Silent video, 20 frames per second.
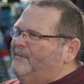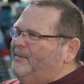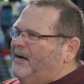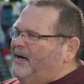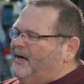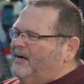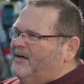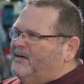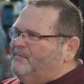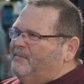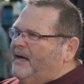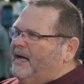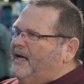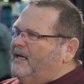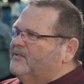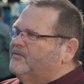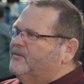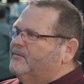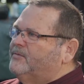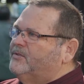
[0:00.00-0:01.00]
I'm 100
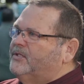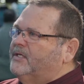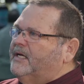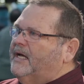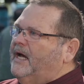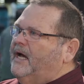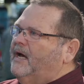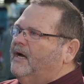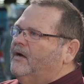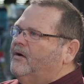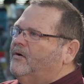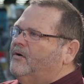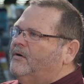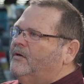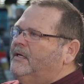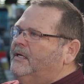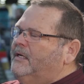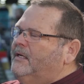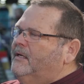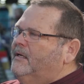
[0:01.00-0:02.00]
miles from
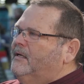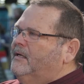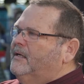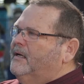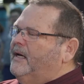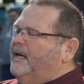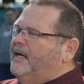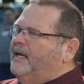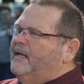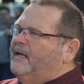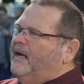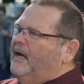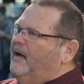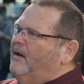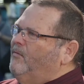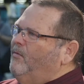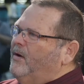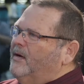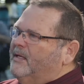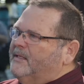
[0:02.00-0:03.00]
Chicago, and
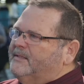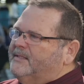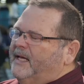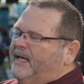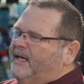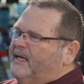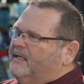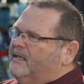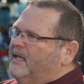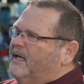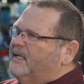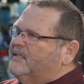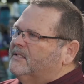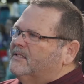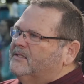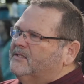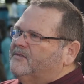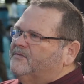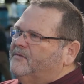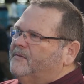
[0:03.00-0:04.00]
I want to take
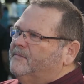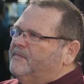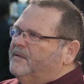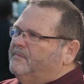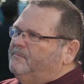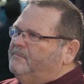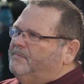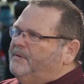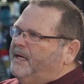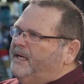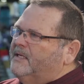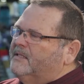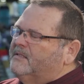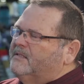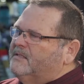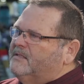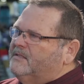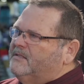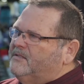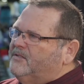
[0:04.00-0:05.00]
lessons from the
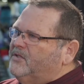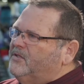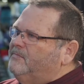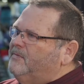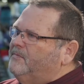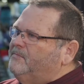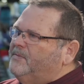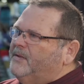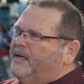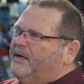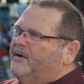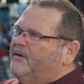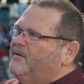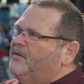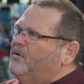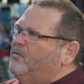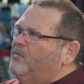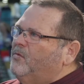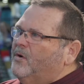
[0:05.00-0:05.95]
best tuba player in the